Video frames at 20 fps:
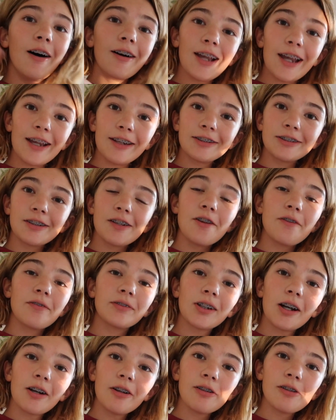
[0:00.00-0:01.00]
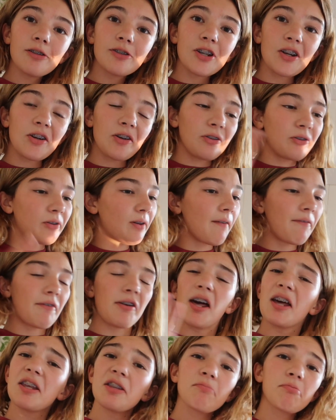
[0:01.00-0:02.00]
Okay, so you started your channel. You have a
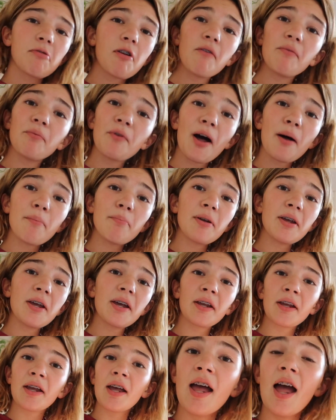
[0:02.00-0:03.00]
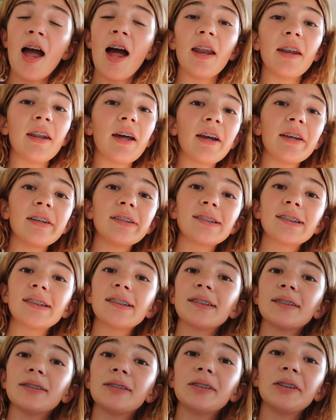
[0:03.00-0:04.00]
nice profile pic, a
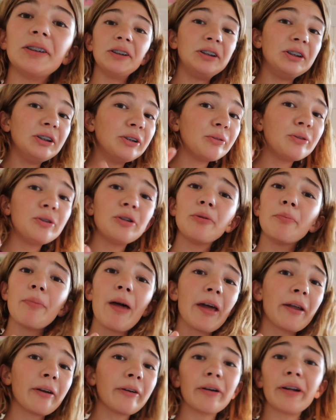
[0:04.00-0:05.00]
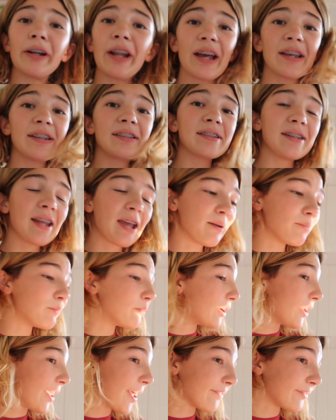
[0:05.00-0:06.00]
nice YouTube banner, a nice name,
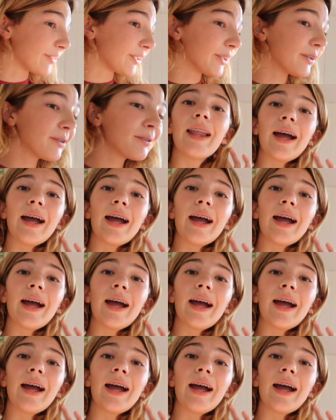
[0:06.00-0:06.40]
whatever.